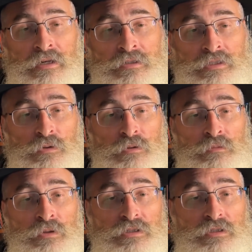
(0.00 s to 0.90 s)
this is what
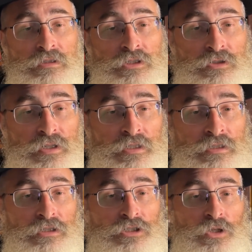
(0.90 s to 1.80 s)
Moses, our teacher,
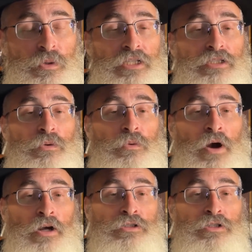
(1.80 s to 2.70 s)
is showing us, that
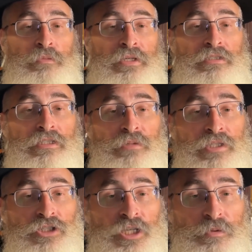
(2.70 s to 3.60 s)
our job is to be
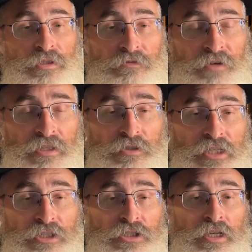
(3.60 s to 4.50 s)
the shepherds of faith. So
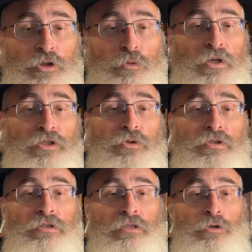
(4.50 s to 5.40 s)
that's Shliach
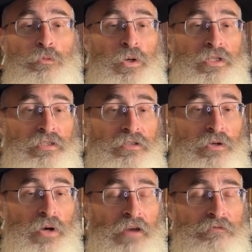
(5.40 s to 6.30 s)

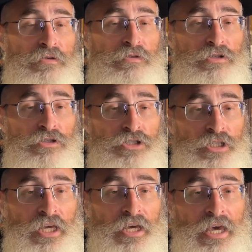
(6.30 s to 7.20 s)
2.0. Every
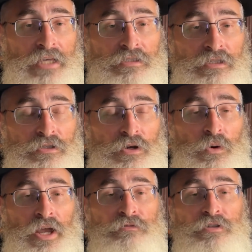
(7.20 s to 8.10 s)
Shliach has to
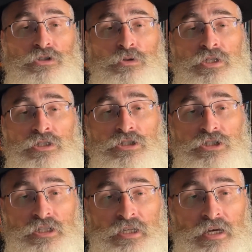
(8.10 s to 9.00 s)
know, every Jew is a
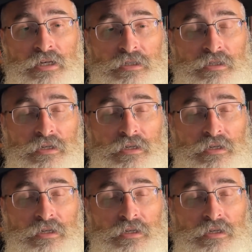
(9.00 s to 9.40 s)
Shliach